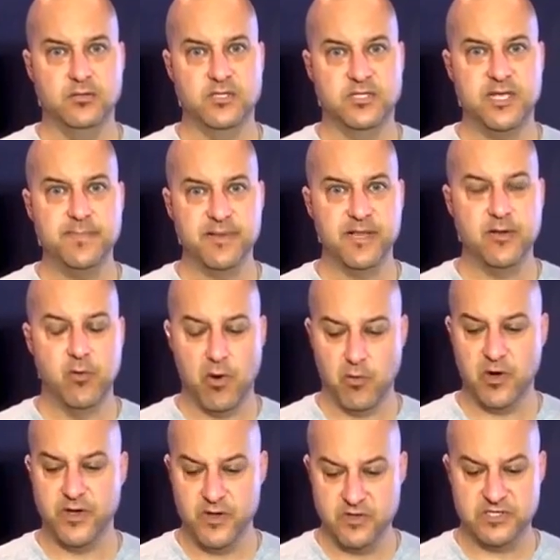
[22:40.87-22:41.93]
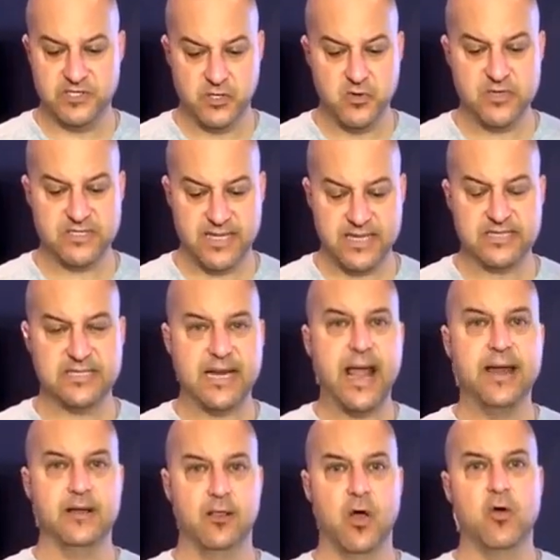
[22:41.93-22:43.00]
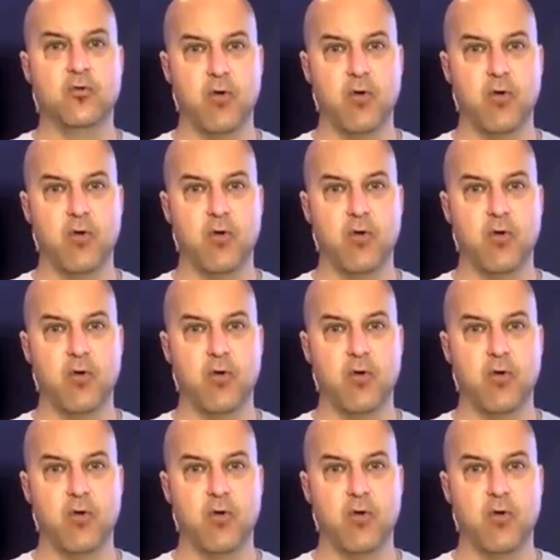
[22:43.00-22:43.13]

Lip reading: Typically what we're used to is that standalone